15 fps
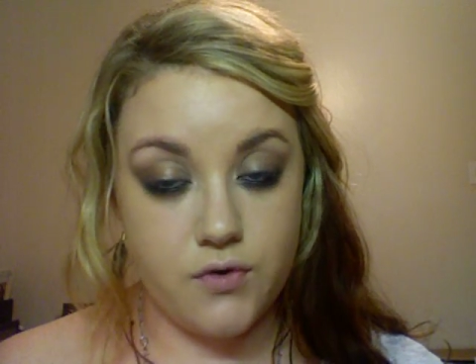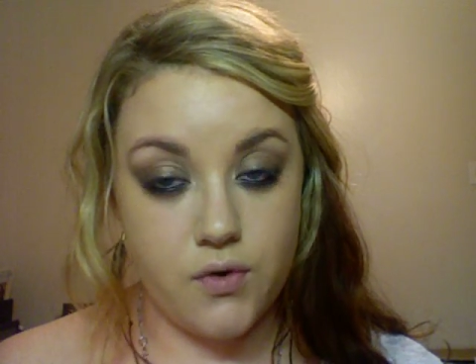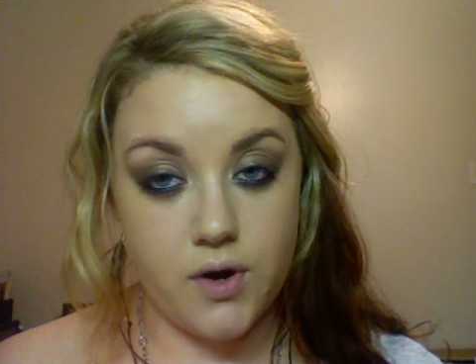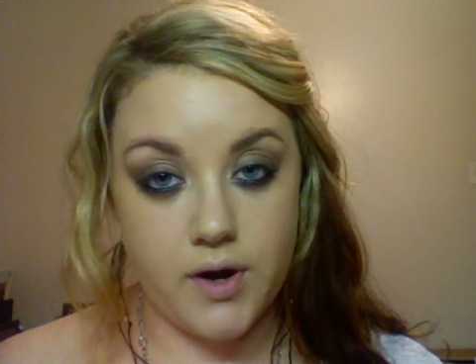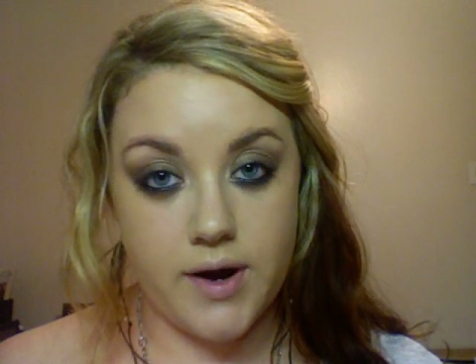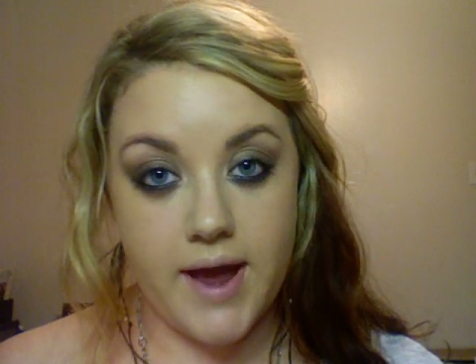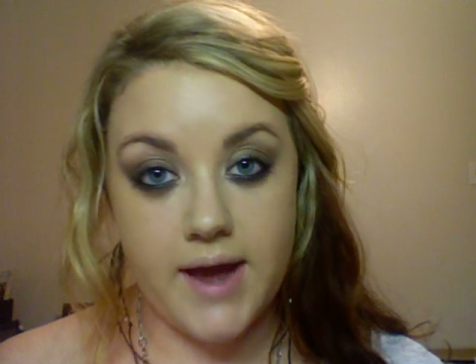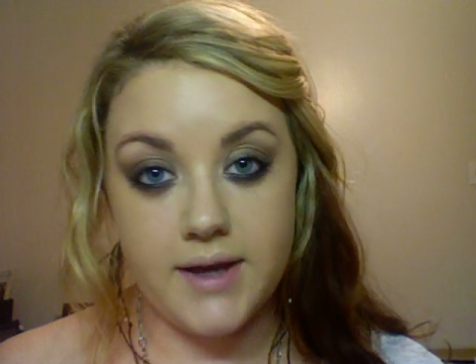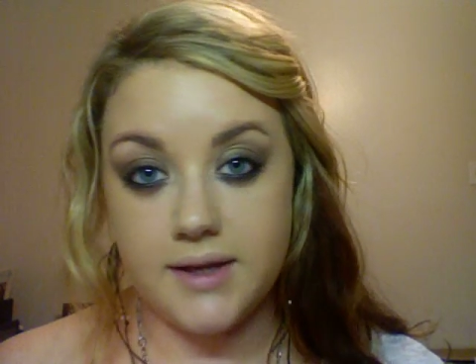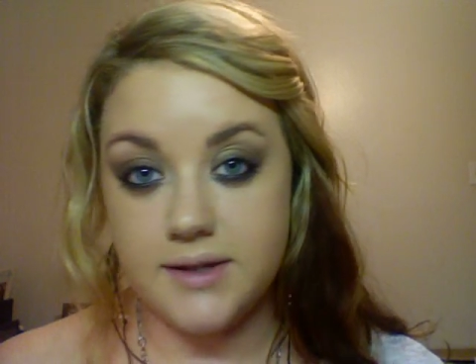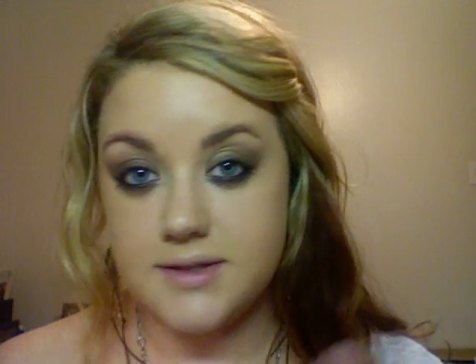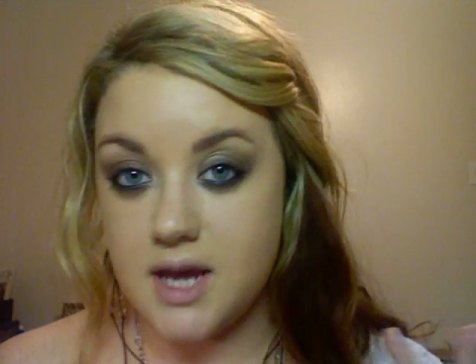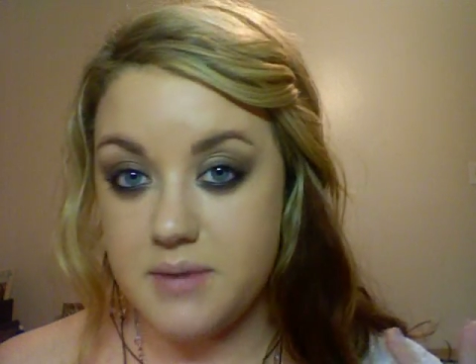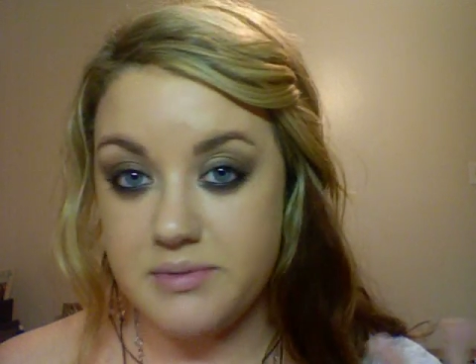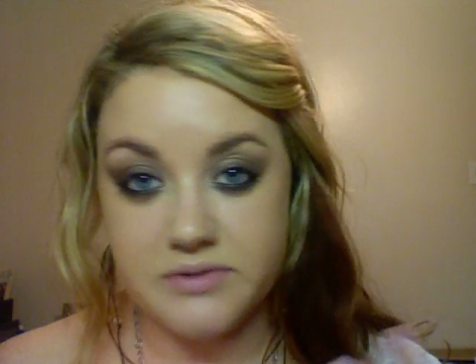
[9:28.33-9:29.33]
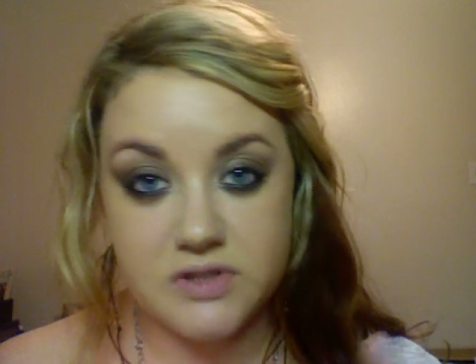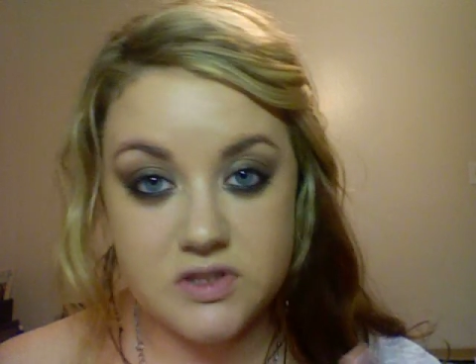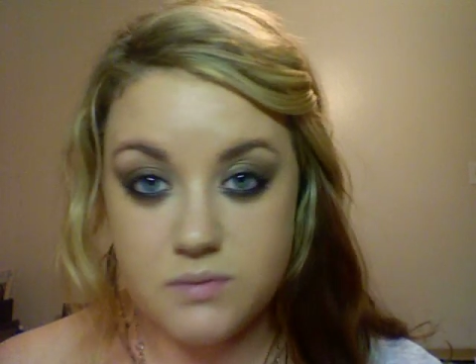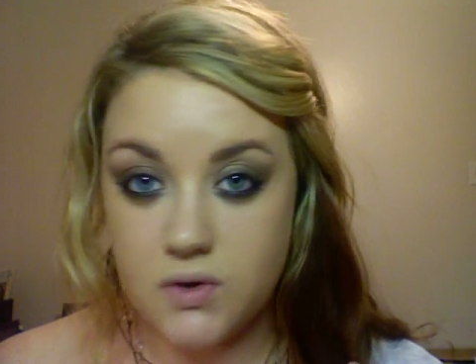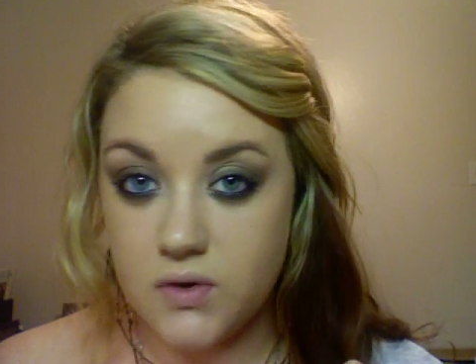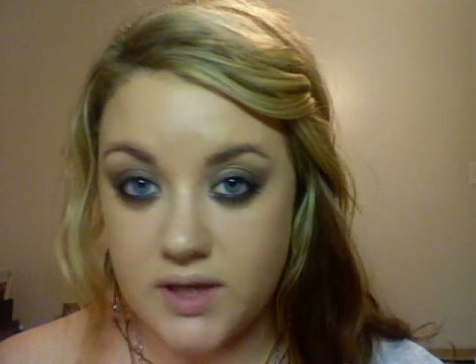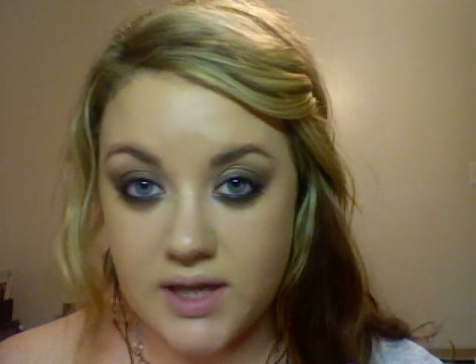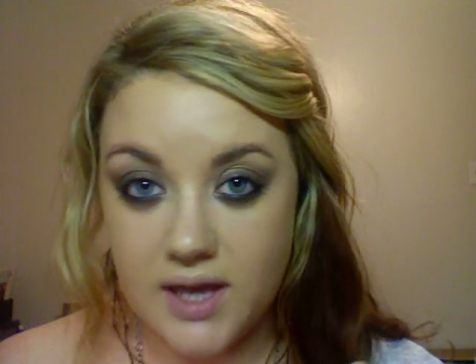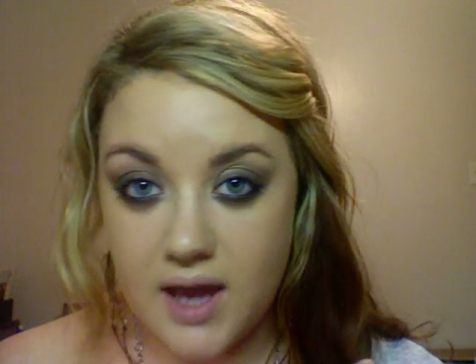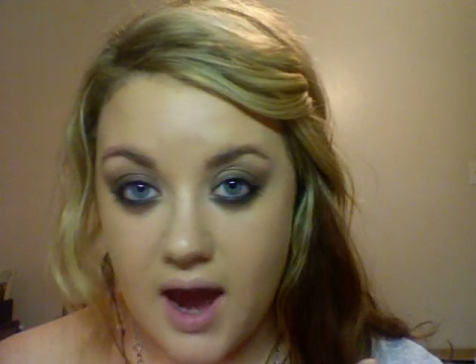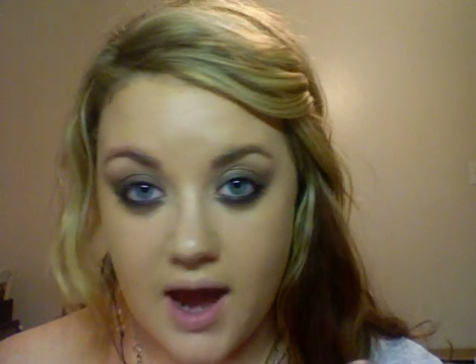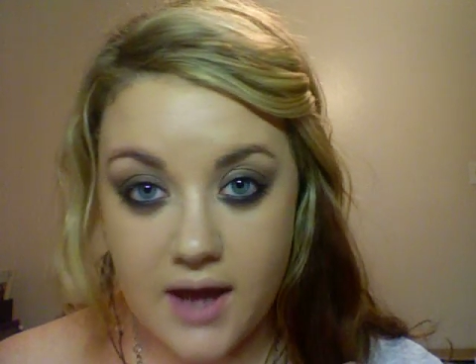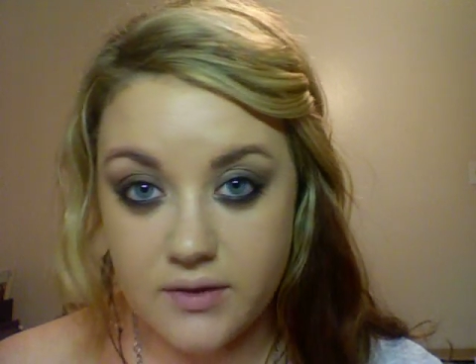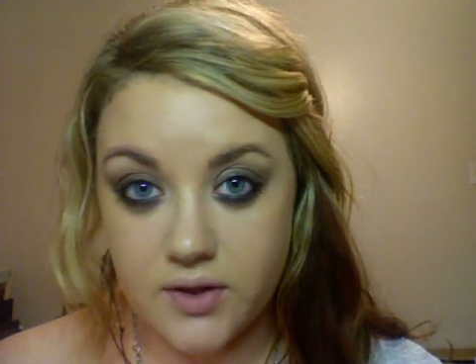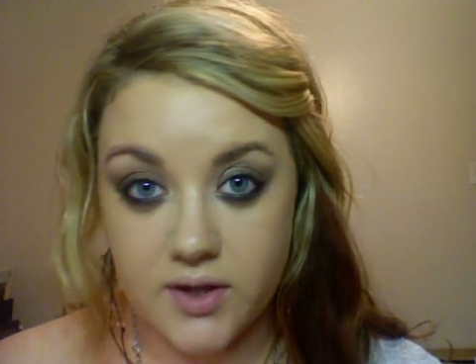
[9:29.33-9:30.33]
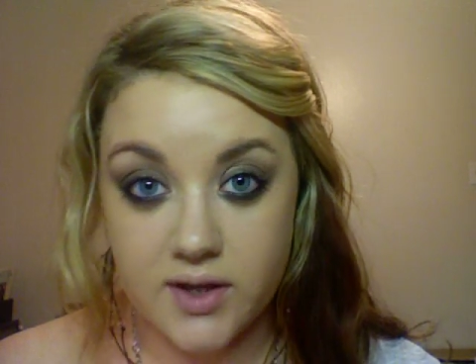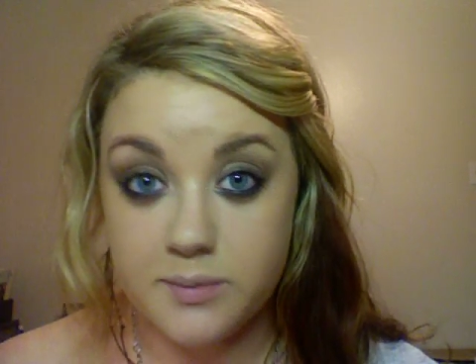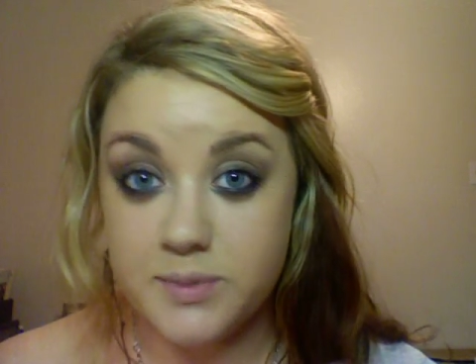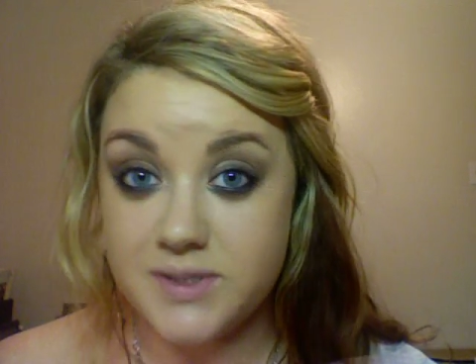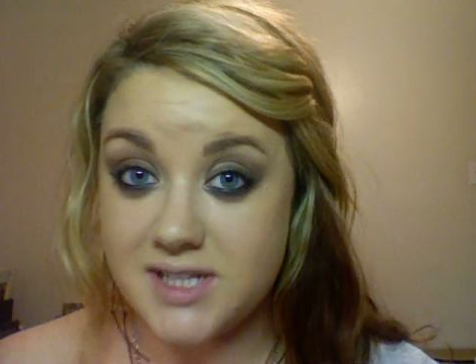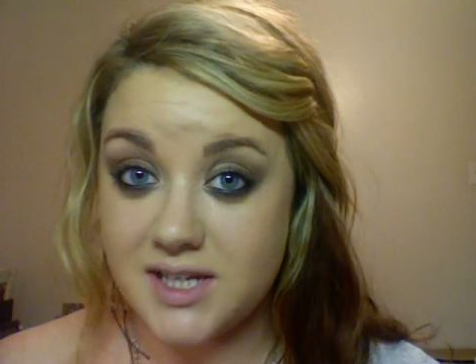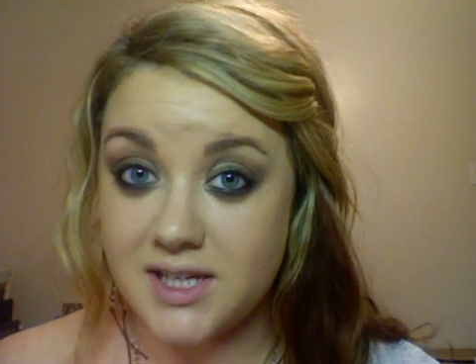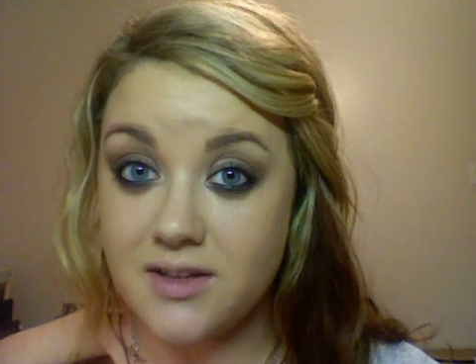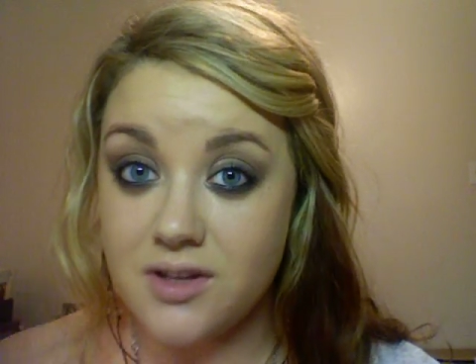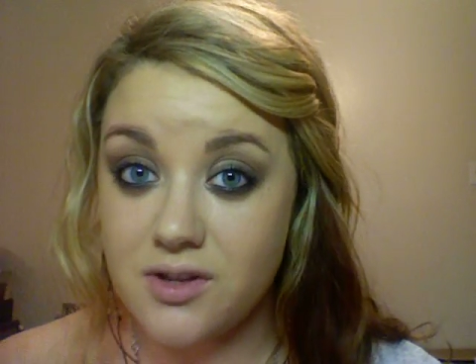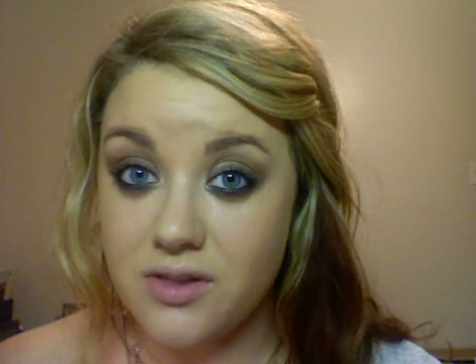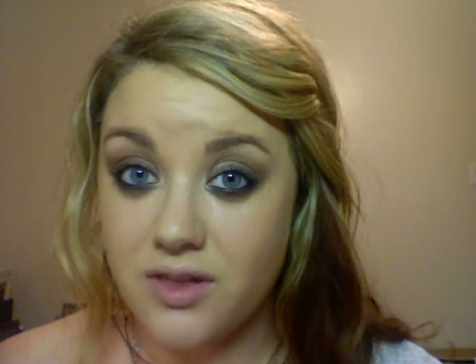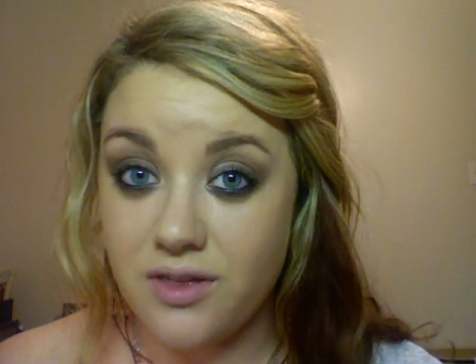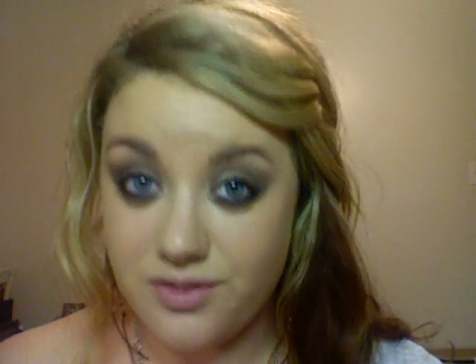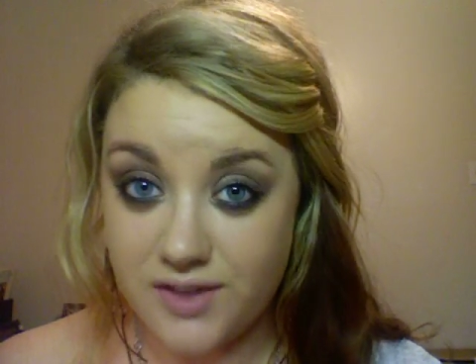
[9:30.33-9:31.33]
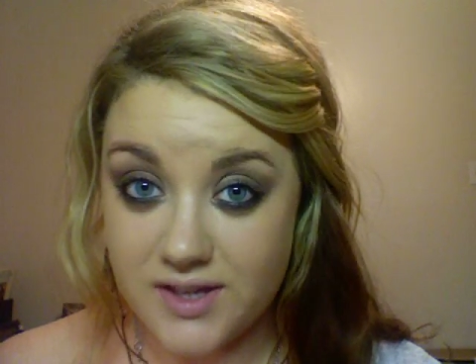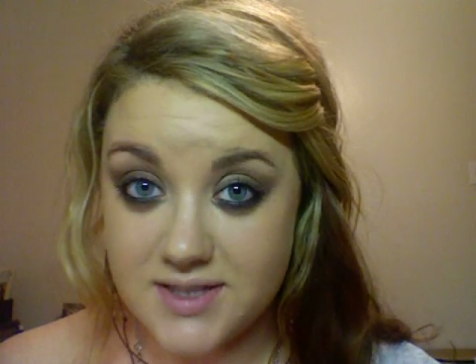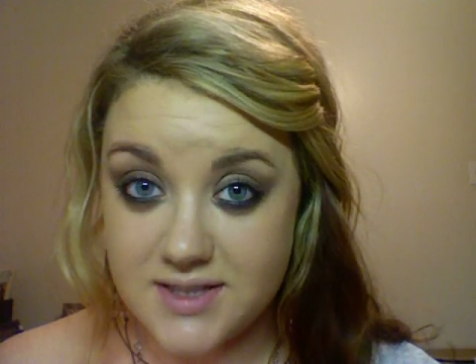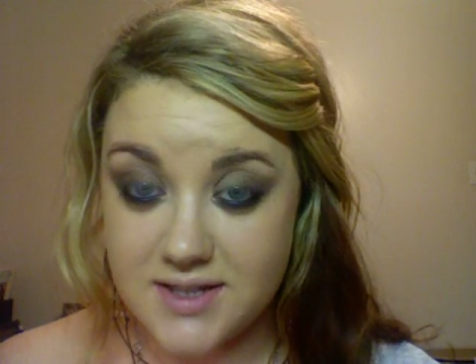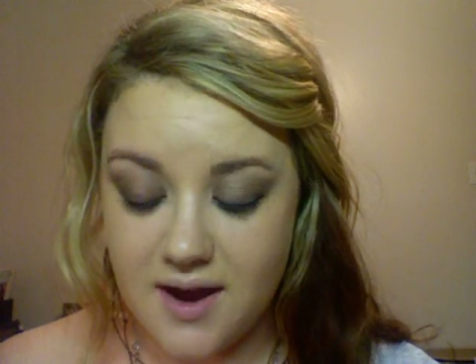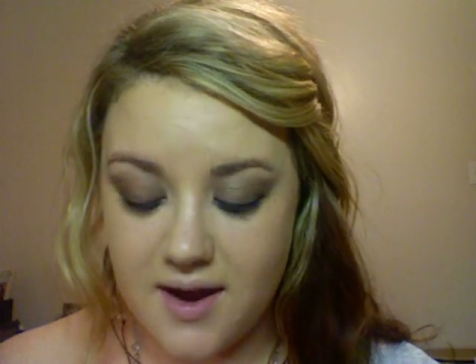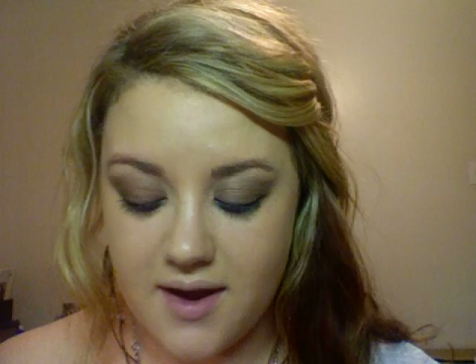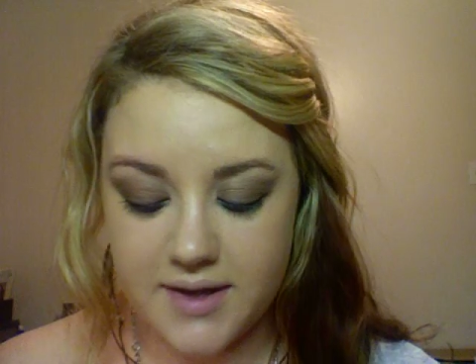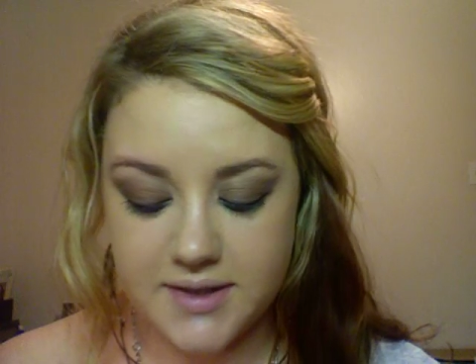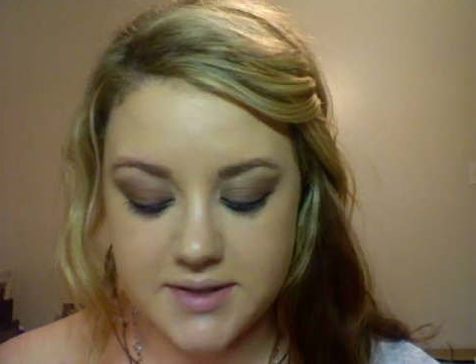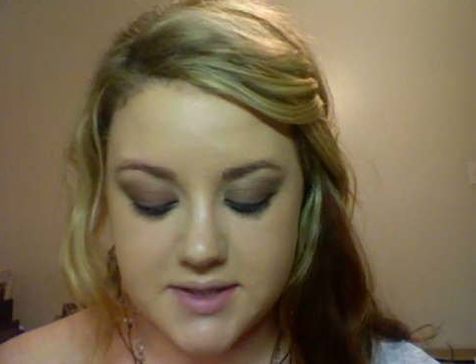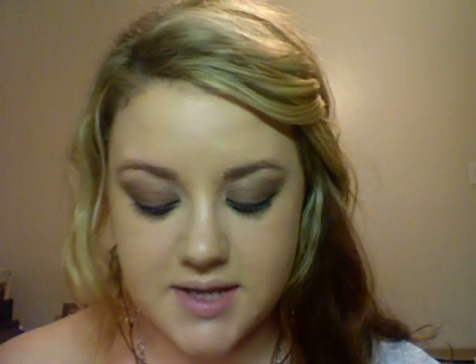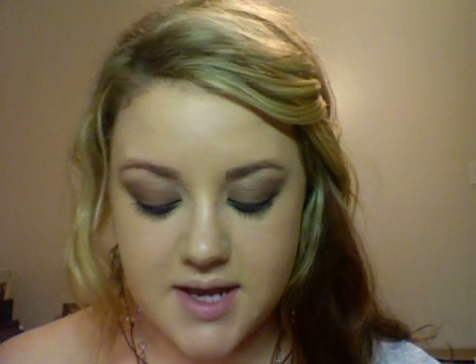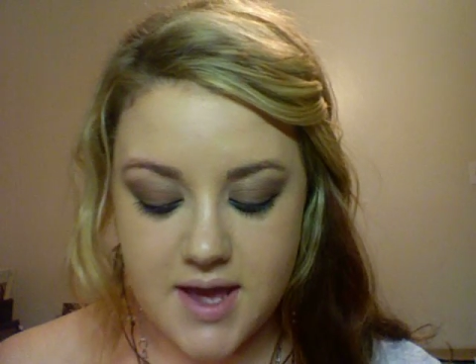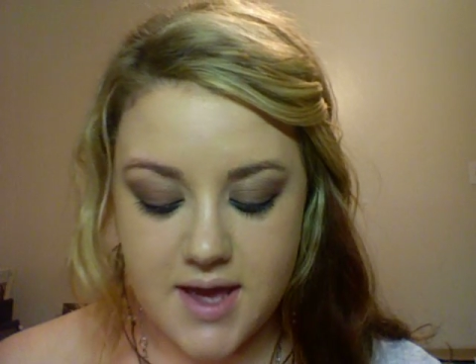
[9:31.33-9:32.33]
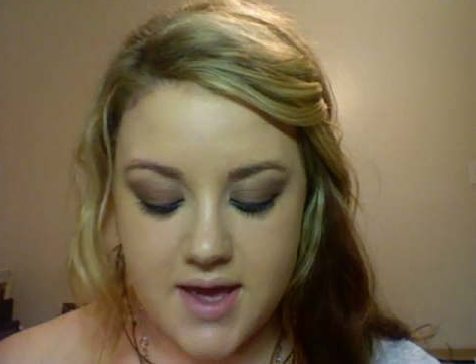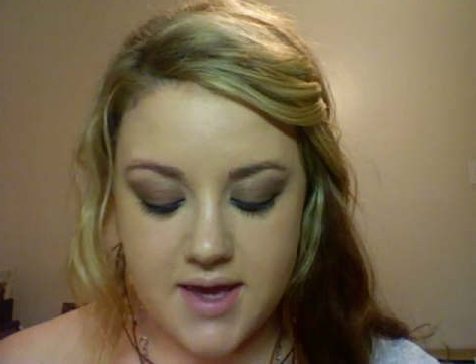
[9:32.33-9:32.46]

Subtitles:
for any type of smoky eye look, particularly this kind,